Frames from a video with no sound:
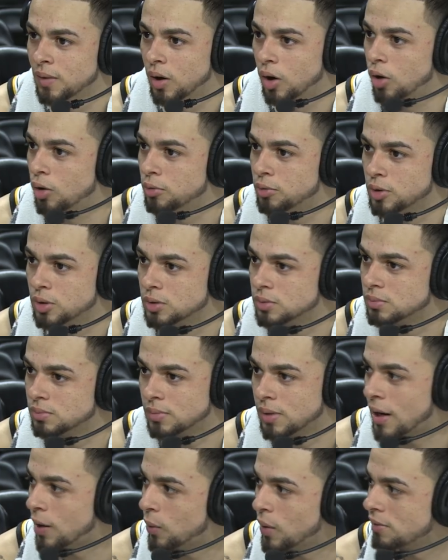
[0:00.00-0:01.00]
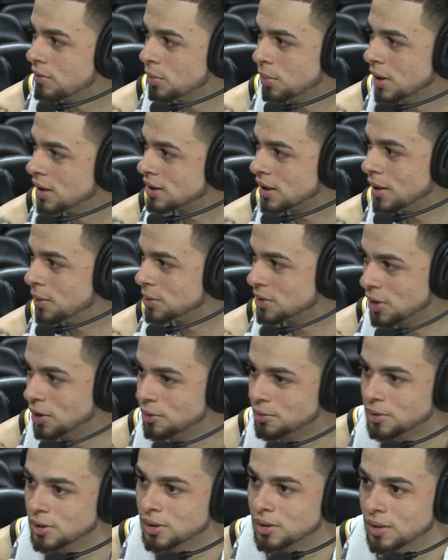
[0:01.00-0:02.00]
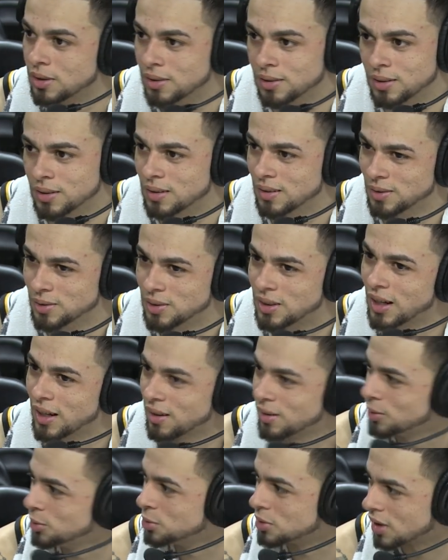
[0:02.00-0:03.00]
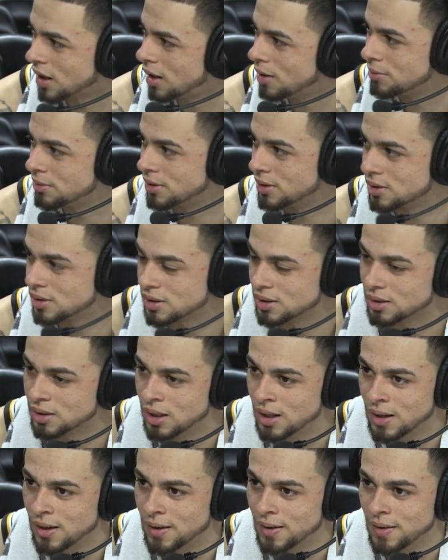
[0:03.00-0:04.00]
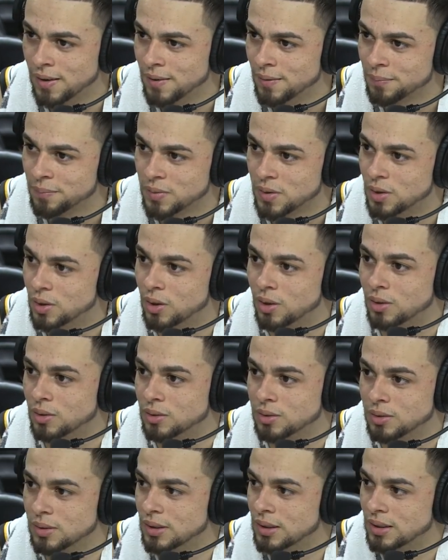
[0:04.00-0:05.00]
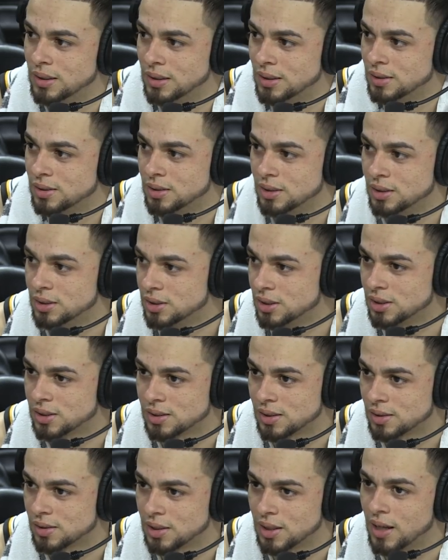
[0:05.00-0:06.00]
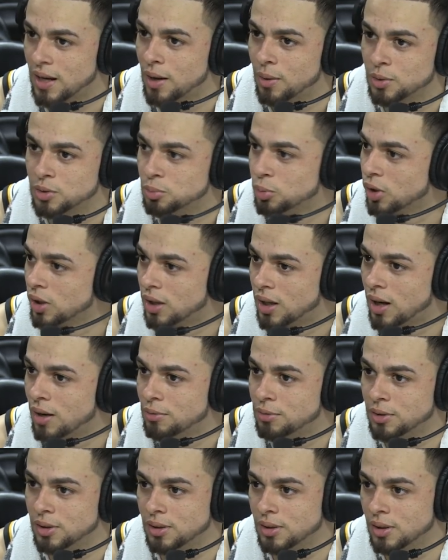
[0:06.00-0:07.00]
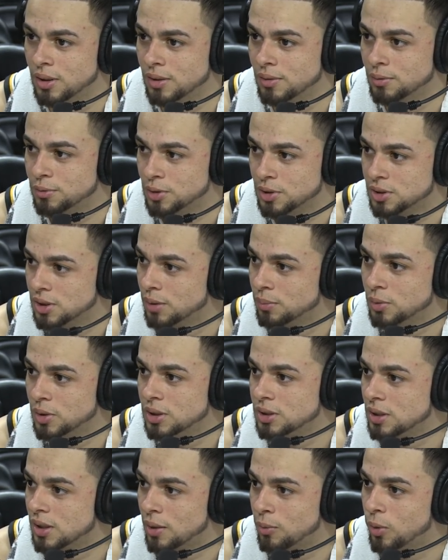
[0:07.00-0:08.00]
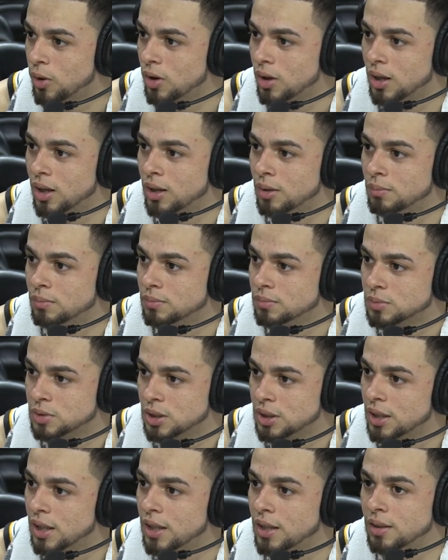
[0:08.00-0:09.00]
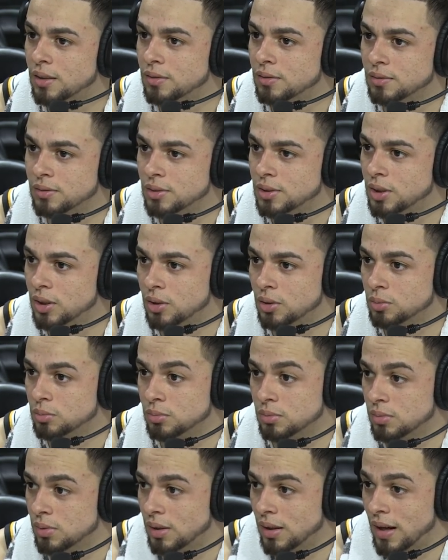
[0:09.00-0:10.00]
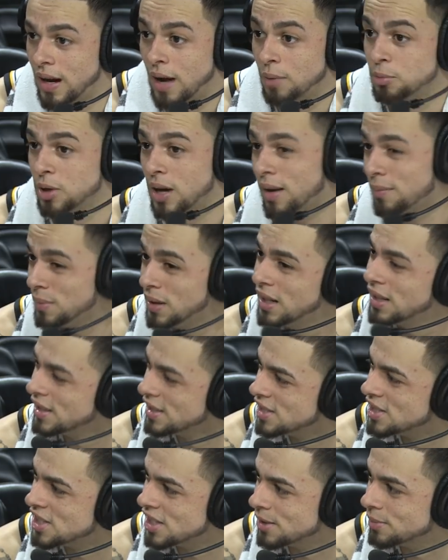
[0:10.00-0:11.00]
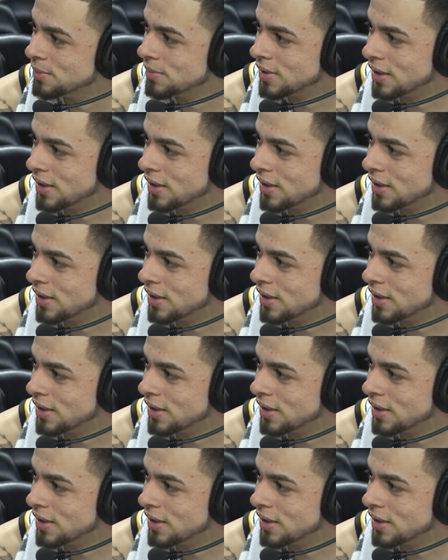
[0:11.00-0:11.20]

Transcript: offered however much I was offered, it, you kind of lose confidence. And, you know, it, it, it's just today I was more confident. And for some reason, I woke up today and, you know, i w- I've been in the gym.